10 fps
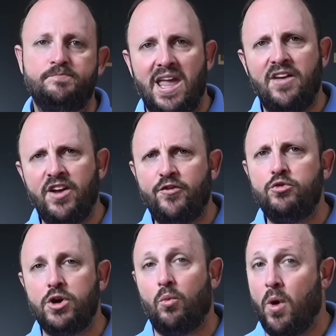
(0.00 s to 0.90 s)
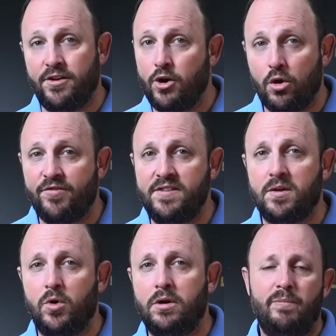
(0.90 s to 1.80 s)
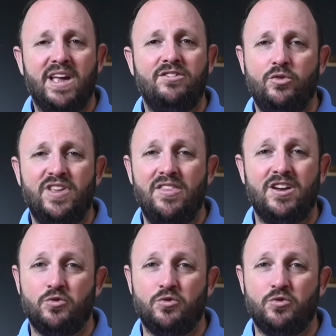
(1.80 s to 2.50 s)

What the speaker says: Even if you don't want to notify someone because you say that